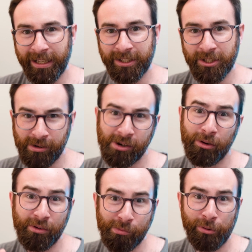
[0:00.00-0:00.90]
and doing
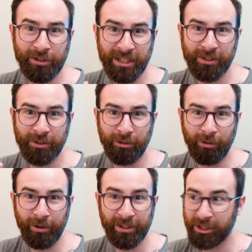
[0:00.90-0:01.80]
all your projects on
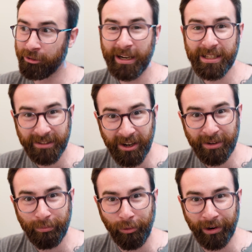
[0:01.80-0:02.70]
your own is a great
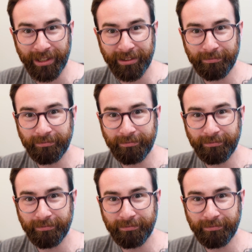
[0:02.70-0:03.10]
starting point.